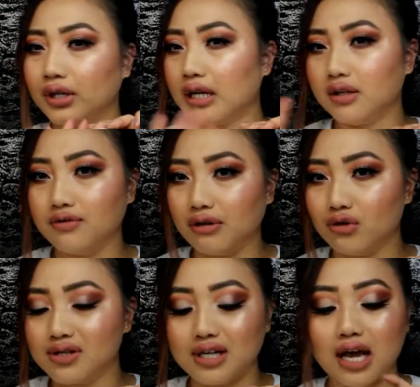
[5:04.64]
in any
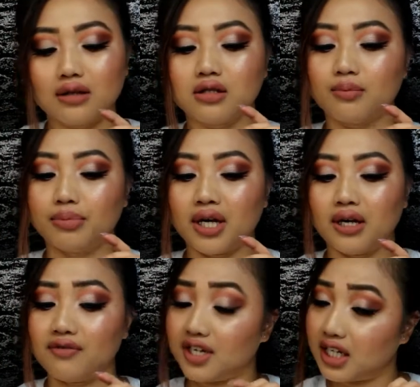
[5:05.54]
favorites yet,
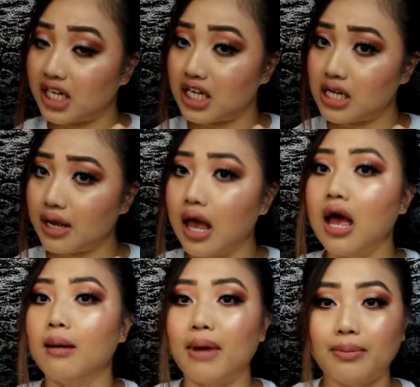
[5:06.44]
but if I did,
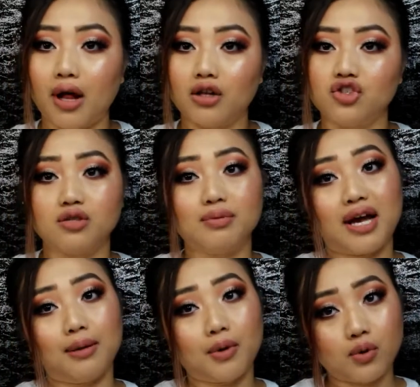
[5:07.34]
my apologies, but
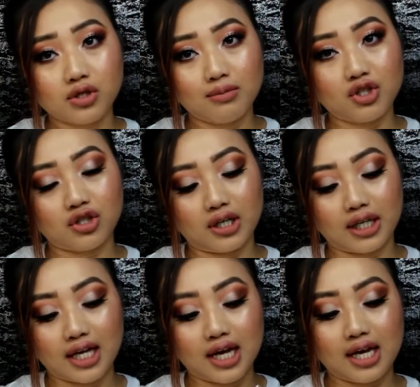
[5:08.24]
I'm going to mention it
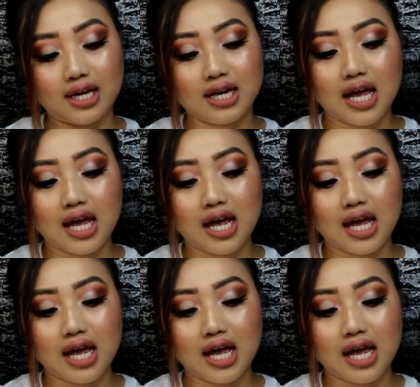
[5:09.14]
again.